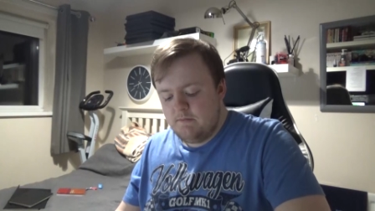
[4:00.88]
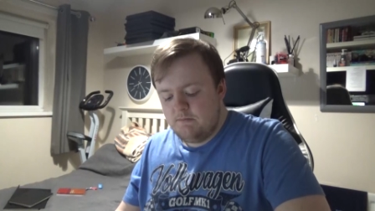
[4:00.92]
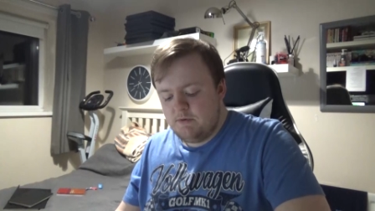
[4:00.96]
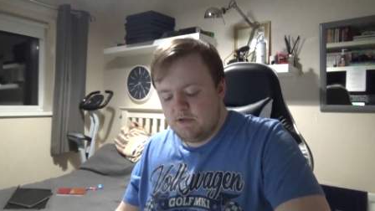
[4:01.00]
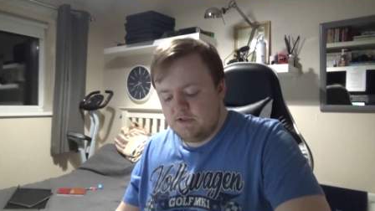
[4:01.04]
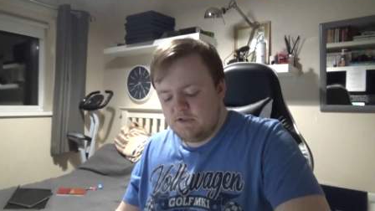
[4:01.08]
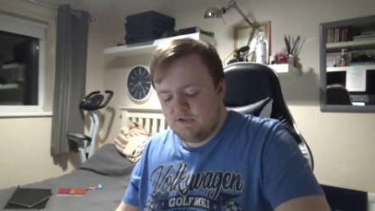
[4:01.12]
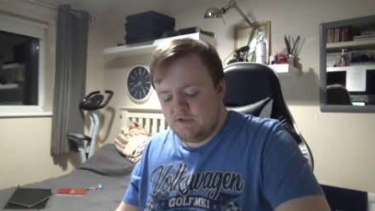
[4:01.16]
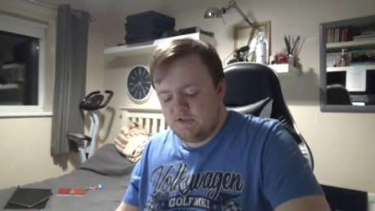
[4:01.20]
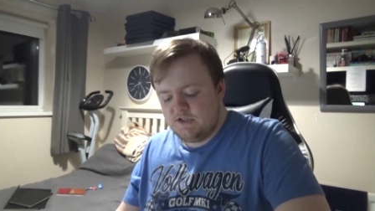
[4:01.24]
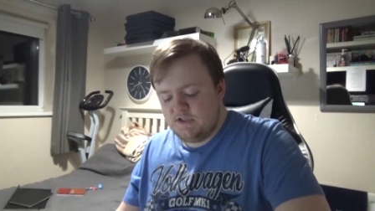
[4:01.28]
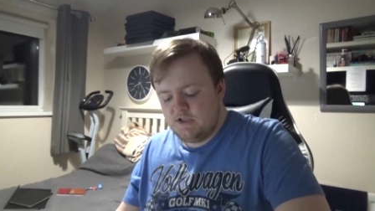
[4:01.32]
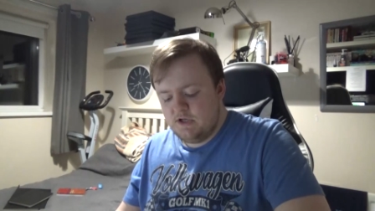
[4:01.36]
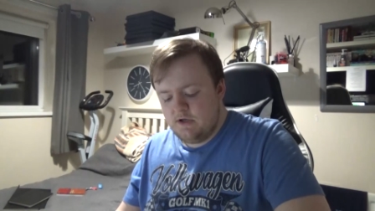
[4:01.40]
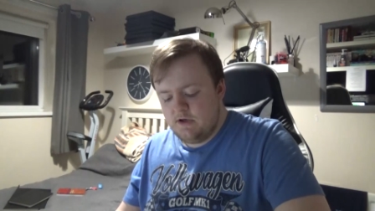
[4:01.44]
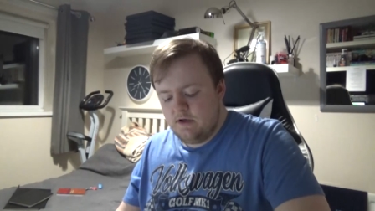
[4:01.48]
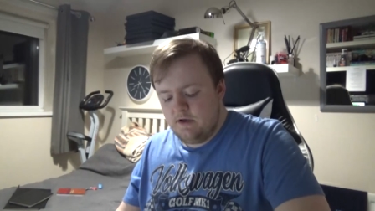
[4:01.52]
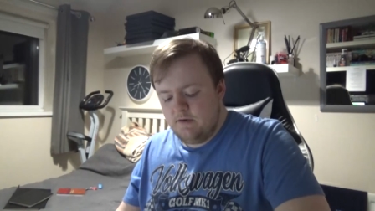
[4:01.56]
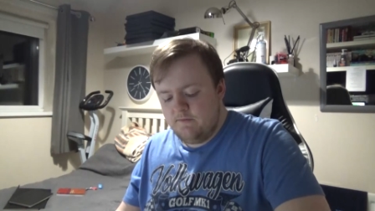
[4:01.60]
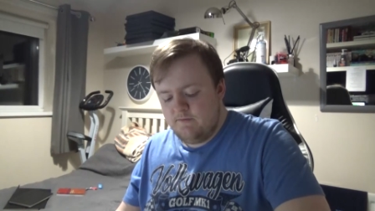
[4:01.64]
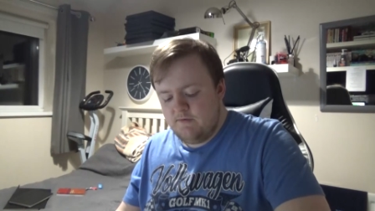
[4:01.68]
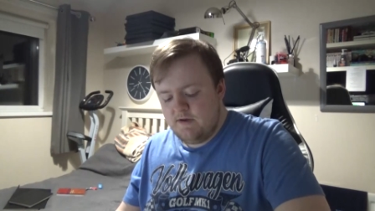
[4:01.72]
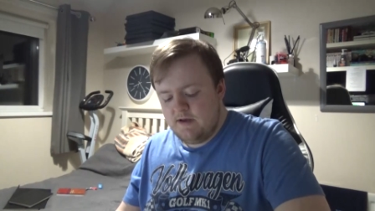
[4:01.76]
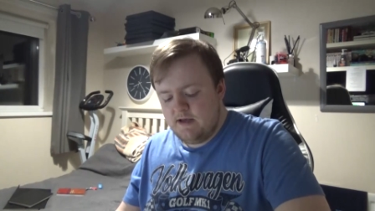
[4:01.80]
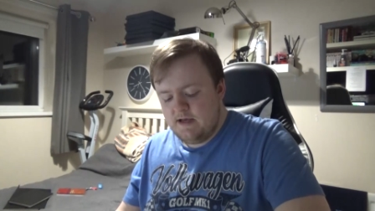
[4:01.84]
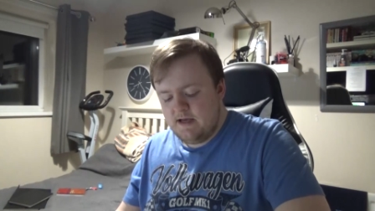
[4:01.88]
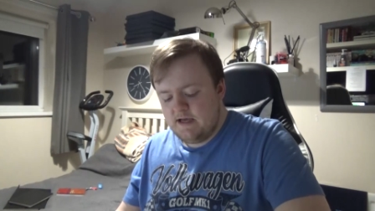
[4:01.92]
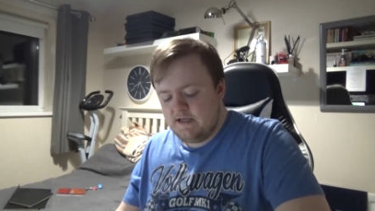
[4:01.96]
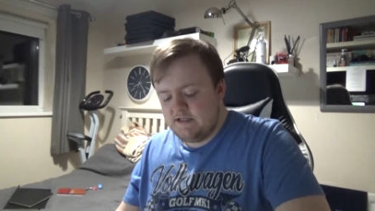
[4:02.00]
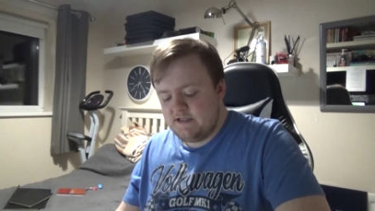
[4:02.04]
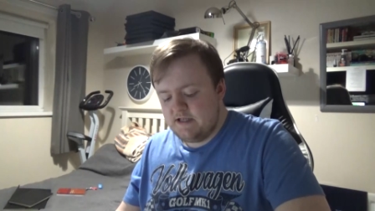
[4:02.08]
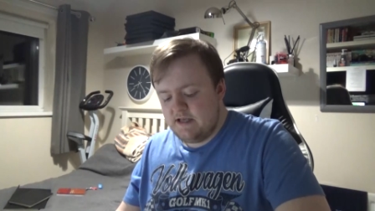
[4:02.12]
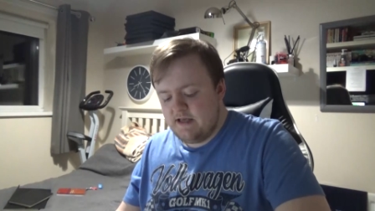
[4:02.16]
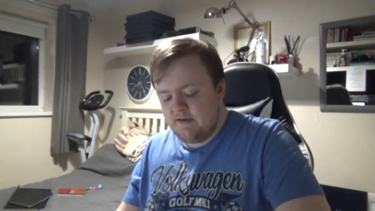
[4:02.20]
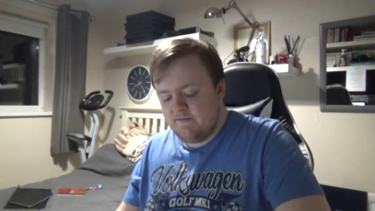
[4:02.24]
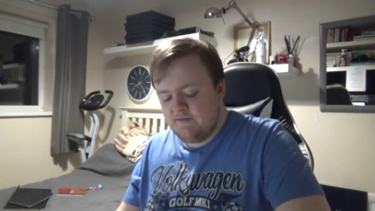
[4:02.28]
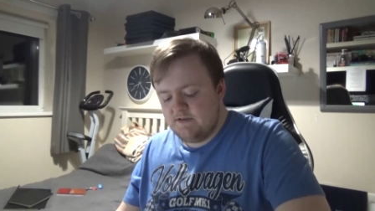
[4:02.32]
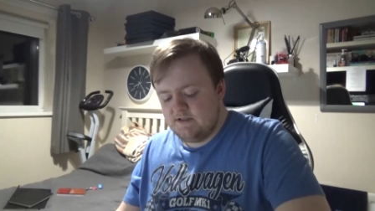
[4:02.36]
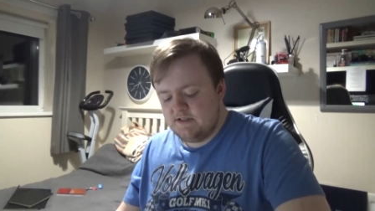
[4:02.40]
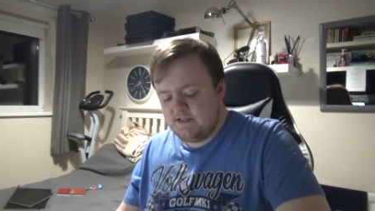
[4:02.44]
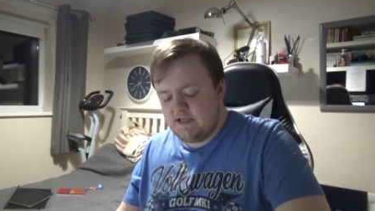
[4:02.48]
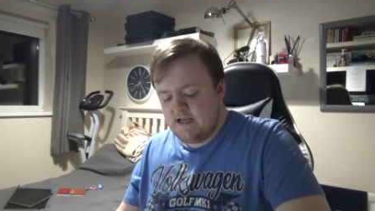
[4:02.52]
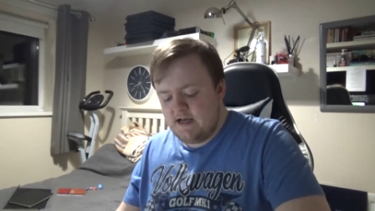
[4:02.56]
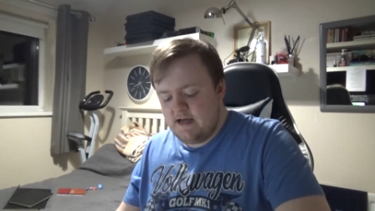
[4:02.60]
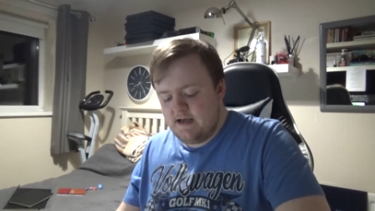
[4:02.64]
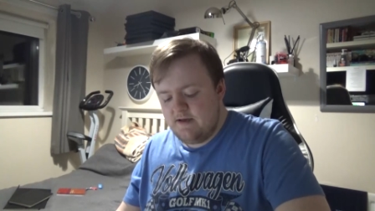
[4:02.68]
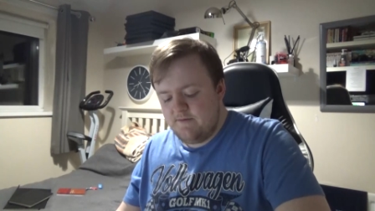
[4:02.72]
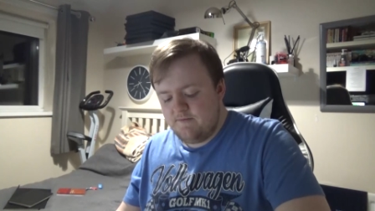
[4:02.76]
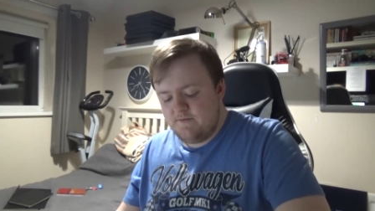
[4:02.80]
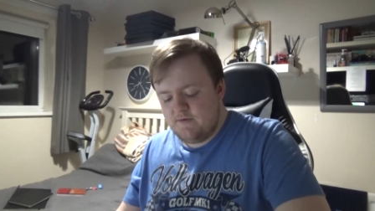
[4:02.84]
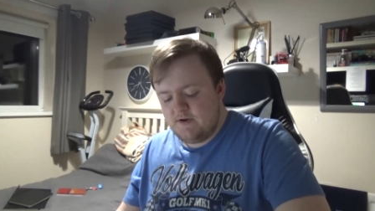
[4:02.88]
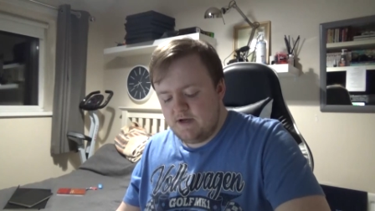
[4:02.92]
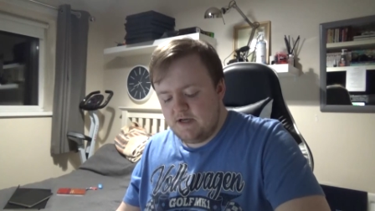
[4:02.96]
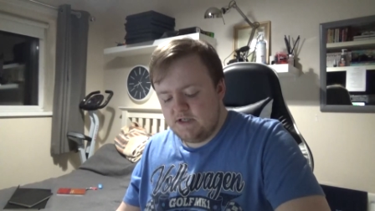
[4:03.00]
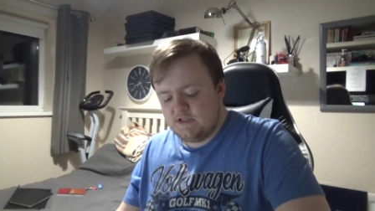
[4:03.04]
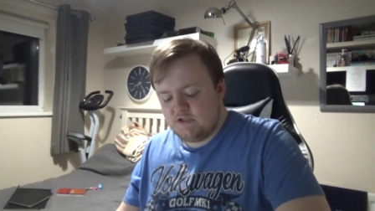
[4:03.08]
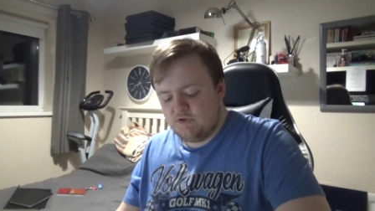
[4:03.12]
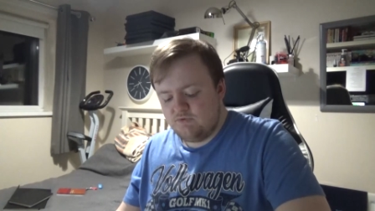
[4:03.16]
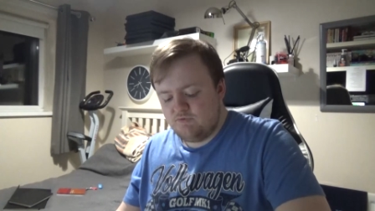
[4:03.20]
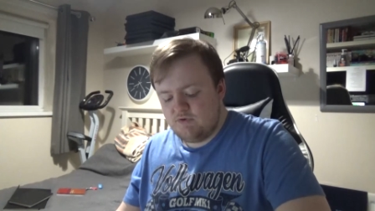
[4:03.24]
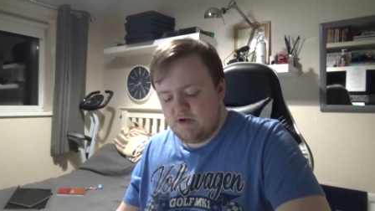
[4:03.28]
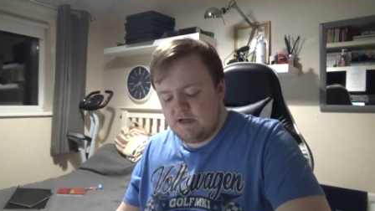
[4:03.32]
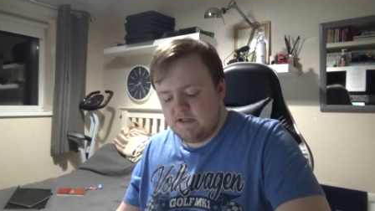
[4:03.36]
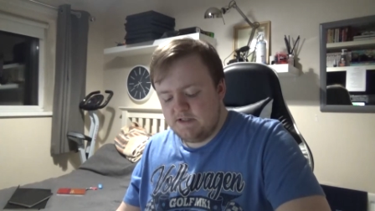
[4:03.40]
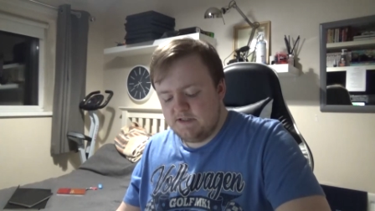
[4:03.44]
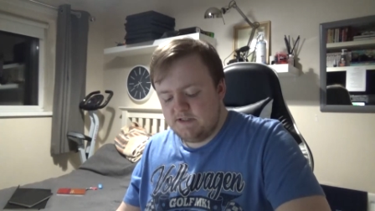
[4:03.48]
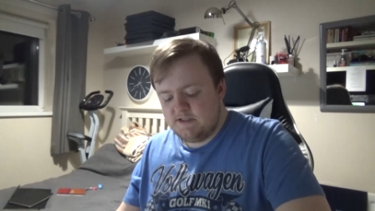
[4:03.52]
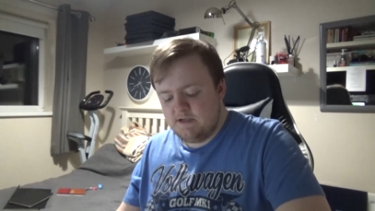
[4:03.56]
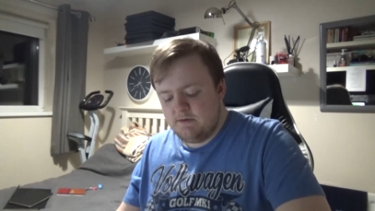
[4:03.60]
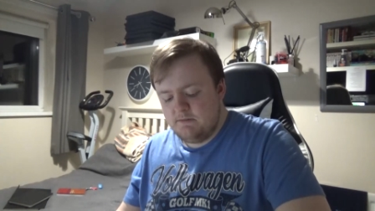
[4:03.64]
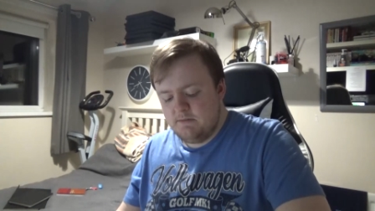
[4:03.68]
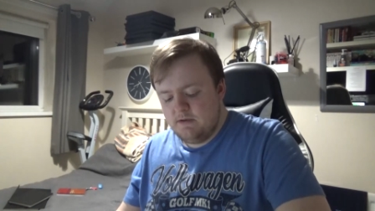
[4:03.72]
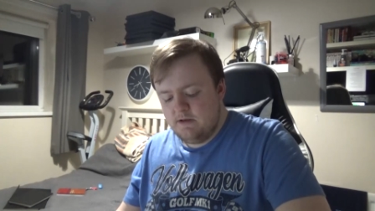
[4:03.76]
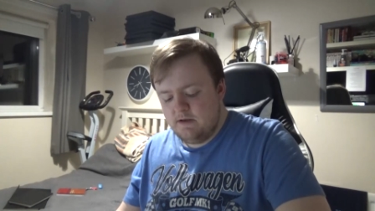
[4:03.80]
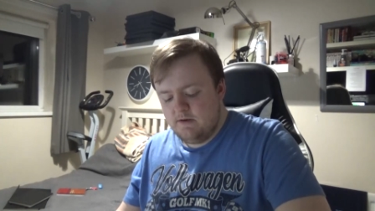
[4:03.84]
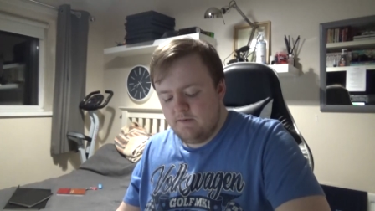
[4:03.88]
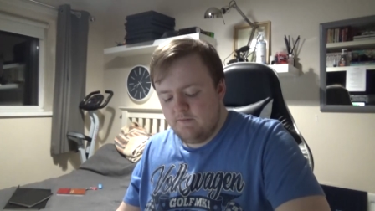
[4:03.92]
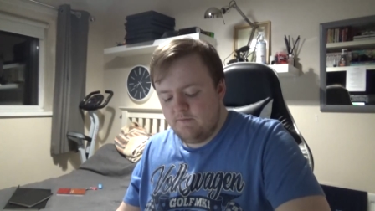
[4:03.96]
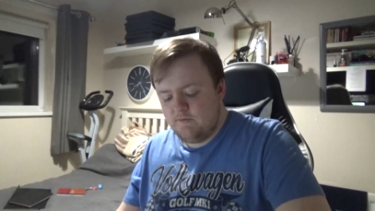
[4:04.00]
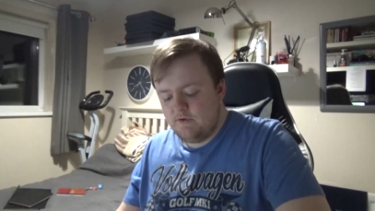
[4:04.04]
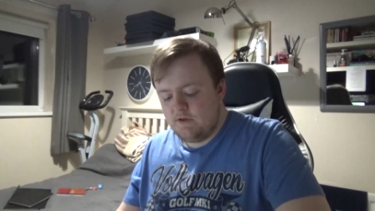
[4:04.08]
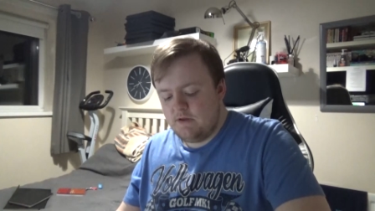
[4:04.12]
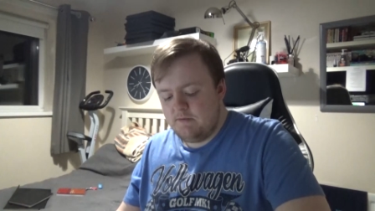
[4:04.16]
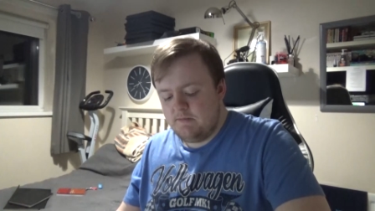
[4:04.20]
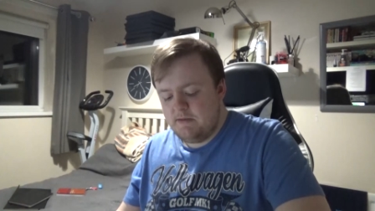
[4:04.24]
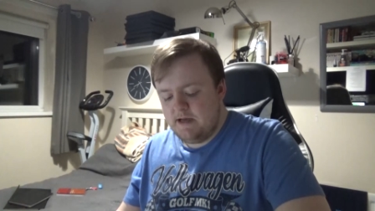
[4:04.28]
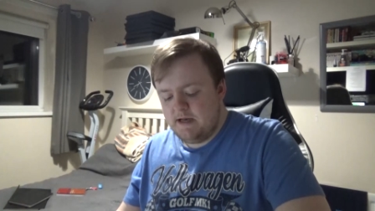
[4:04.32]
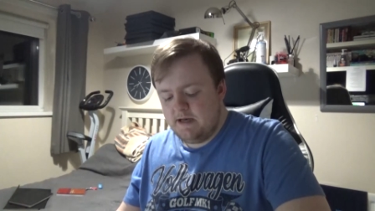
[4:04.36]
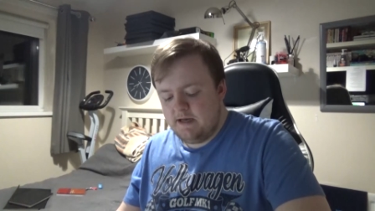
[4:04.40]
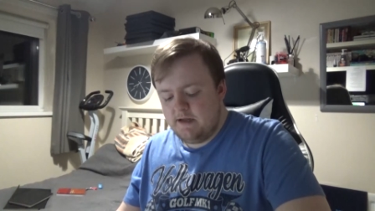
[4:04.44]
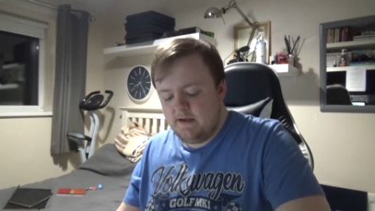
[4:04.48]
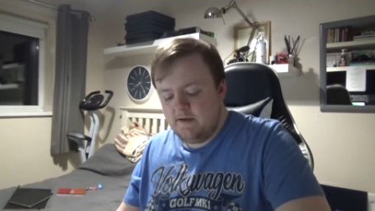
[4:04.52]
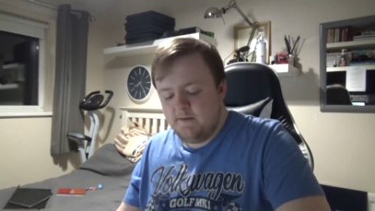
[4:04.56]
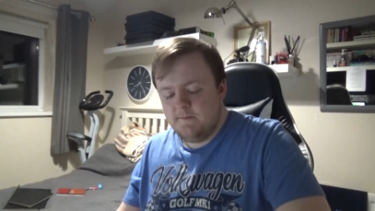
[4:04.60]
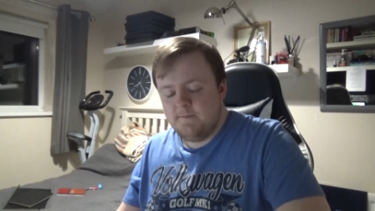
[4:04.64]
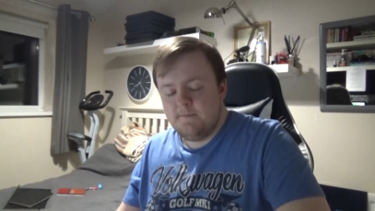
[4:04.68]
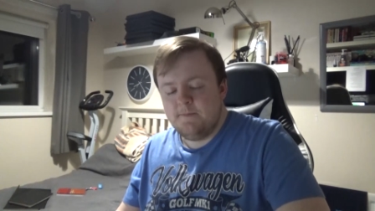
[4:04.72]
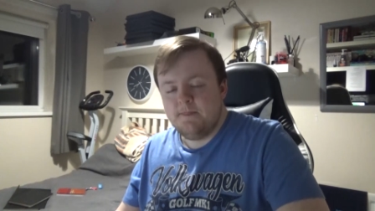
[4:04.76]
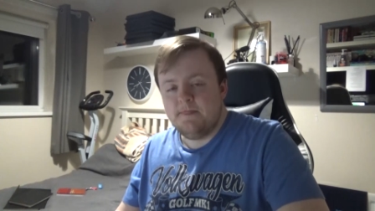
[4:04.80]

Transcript: but to serve and to give his life as a ransom for the many.